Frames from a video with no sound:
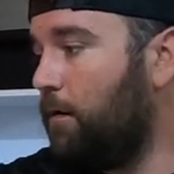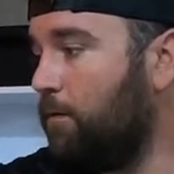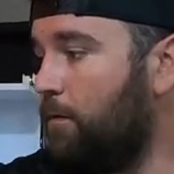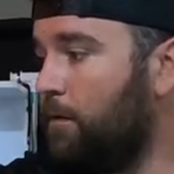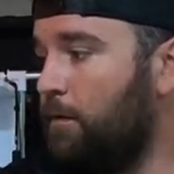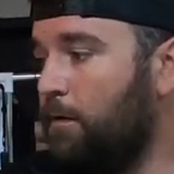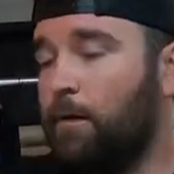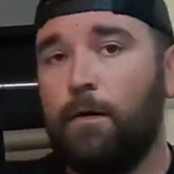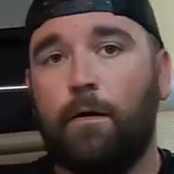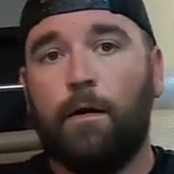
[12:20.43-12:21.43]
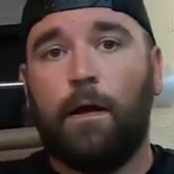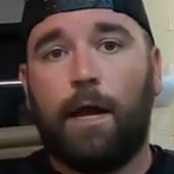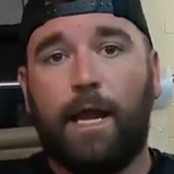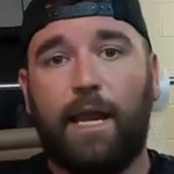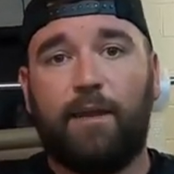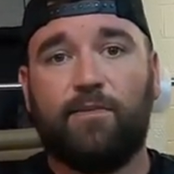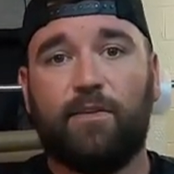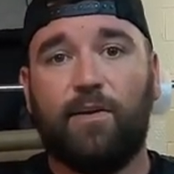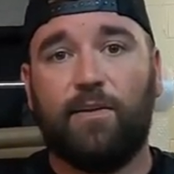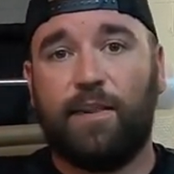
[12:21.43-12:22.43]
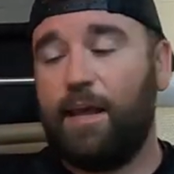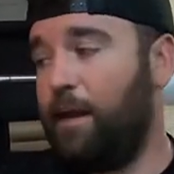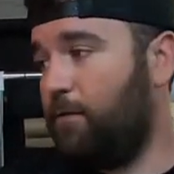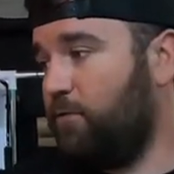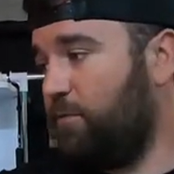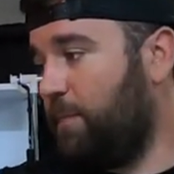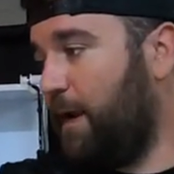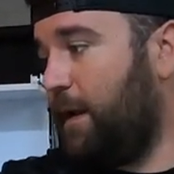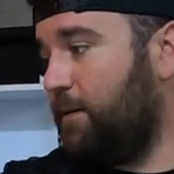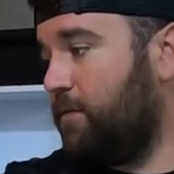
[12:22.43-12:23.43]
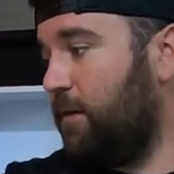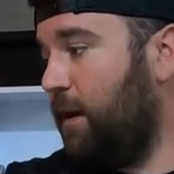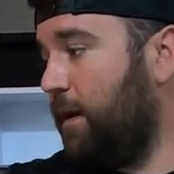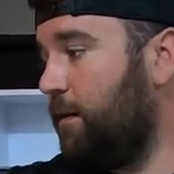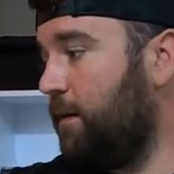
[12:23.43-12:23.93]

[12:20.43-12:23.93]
Oh, Hanes lounge pants in